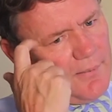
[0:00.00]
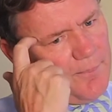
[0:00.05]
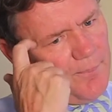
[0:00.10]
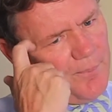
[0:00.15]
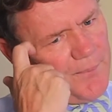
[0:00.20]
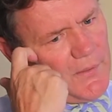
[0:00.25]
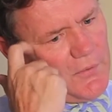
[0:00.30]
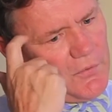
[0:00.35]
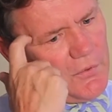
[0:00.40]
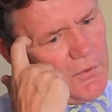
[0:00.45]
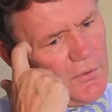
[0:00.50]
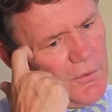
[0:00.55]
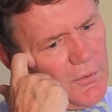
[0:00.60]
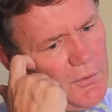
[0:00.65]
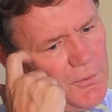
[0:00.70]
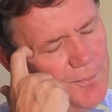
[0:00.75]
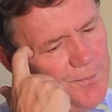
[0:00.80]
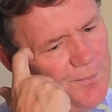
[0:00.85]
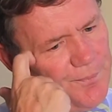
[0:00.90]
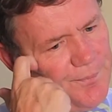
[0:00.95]

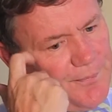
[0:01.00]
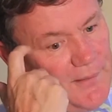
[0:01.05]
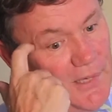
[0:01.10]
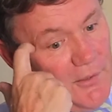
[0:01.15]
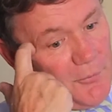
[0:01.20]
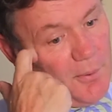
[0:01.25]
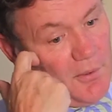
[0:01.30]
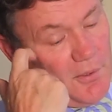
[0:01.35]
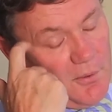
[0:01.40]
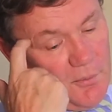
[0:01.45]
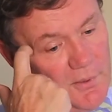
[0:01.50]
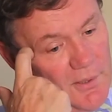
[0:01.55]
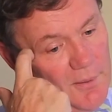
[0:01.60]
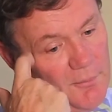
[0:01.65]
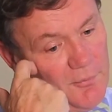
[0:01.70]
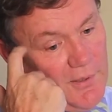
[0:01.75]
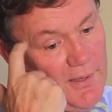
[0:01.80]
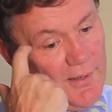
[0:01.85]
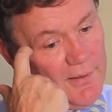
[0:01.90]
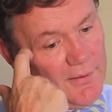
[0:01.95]
So that's part of what I'm
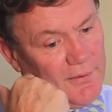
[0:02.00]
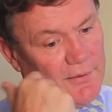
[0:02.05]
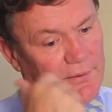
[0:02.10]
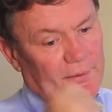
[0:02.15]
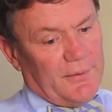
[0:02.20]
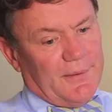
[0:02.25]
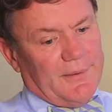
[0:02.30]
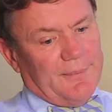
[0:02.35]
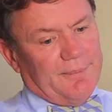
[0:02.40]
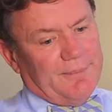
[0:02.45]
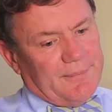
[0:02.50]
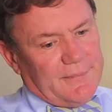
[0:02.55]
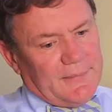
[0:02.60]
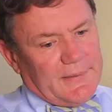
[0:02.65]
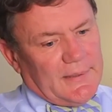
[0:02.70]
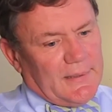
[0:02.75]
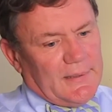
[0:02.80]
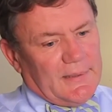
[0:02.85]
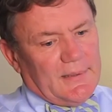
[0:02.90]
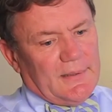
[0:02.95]
trying to do and
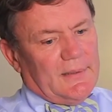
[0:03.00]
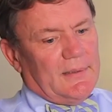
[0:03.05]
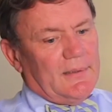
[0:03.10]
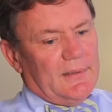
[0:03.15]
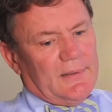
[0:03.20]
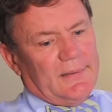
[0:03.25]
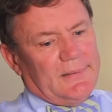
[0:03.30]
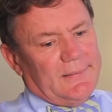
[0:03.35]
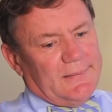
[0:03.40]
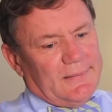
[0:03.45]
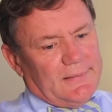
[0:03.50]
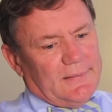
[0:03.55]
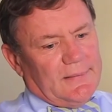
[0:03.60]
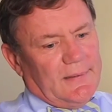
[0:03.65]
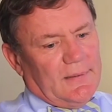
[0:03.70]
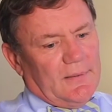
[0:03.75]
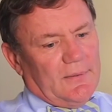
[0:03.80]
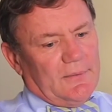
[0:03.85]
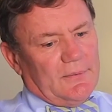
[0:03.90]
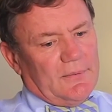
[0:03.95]
you
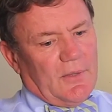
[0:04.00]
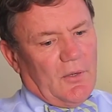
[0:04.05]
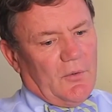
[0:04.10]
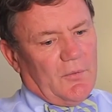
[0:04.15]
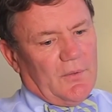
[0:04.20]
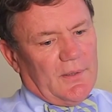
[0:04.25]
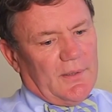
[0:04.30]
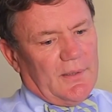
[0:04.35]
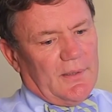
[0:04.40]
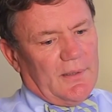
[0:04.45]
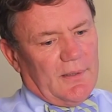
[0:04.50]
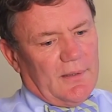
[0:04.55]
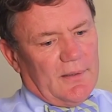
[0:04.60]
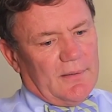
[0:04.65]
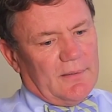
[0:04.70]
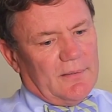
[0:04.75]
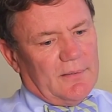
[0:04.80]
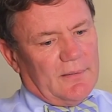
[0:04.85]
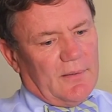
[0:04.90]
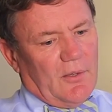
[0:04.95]
know, hopefully, uh,
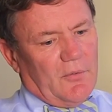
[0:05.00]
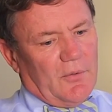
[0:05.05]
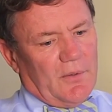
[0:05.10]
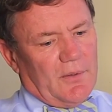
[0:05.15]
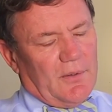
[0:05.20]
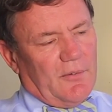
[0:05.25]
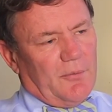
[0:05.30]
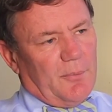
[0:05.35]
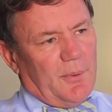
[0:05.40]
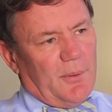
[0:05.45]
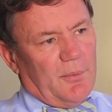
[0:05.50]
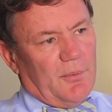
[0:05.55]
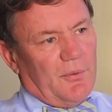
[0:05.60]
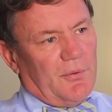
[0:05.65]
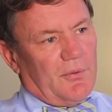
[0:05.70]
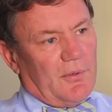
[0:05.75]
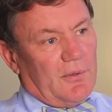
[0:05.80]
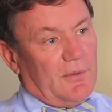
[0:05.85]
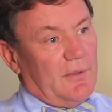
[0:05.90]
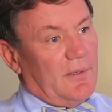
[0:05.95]
hopefully enough people will
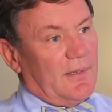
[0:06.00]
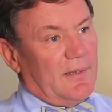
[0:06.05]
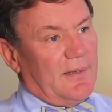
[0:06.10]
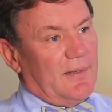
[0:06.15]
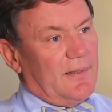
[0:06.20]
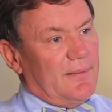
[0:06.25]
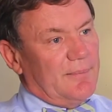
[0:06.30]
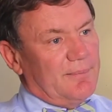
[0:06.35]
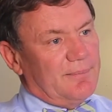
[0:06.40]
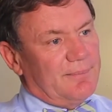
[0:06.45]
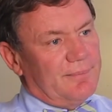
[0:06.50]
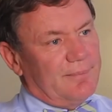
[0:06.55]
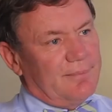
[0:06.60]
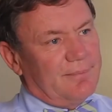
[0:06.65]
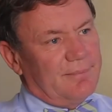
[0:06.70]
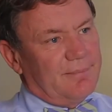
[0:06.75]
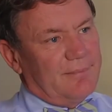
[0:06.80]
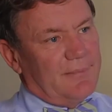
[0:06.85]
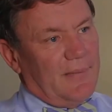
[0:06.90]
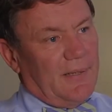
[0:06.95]
start looking at it
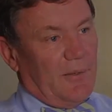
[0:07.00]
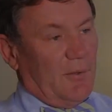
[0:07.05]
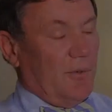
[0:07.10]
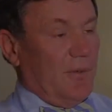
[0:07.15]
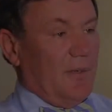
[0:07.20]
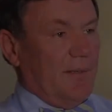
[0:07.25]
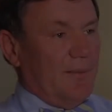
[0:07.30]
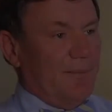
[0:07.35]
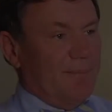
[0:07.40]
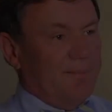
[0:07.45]
and agreeing.